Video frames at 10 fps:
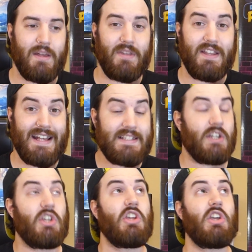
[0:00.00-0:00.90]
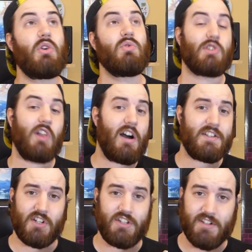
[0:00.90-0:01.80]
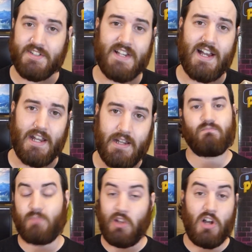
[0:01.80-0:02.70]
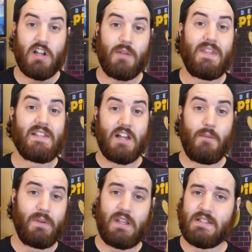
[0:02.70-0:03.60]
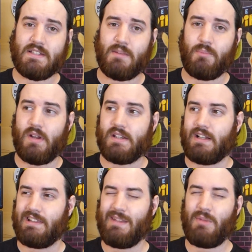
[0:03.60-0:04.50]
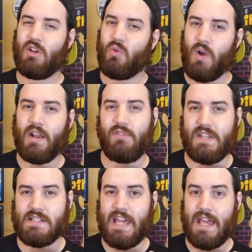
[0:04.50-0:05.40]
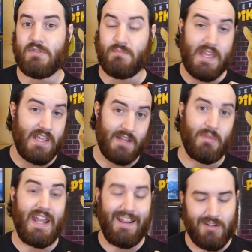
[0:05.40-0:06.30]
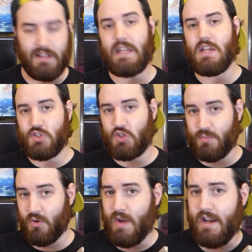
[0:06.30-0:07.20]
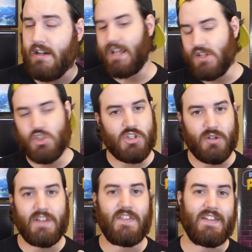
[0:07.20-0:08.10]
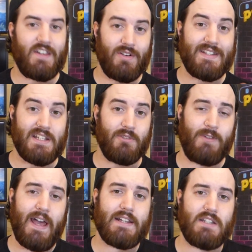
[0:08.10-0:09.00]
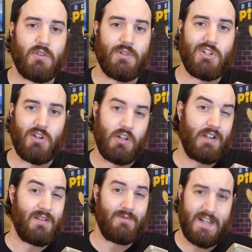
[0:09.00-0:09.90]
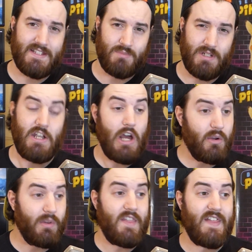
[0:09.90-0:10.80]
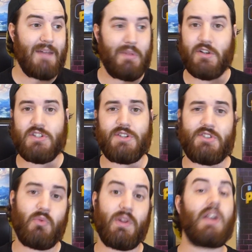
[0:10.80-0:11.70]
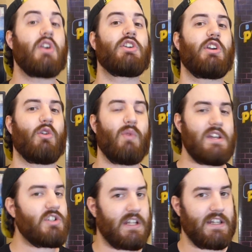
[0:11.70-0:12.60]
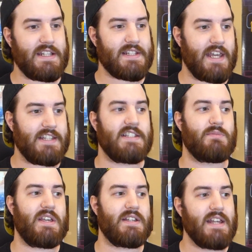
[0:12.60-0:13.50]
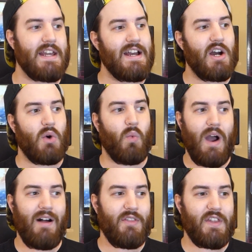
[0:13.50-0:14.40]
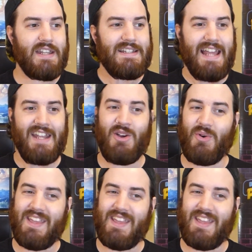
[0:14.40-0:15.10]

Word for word: them, then that's a huge loss on your side. But along come these companies that print a limited run of these games, making them inherently super rare and ensuring that there is, in fact, a return on investment. And not only that, but there's also really good curation in these cases because while the Nintendo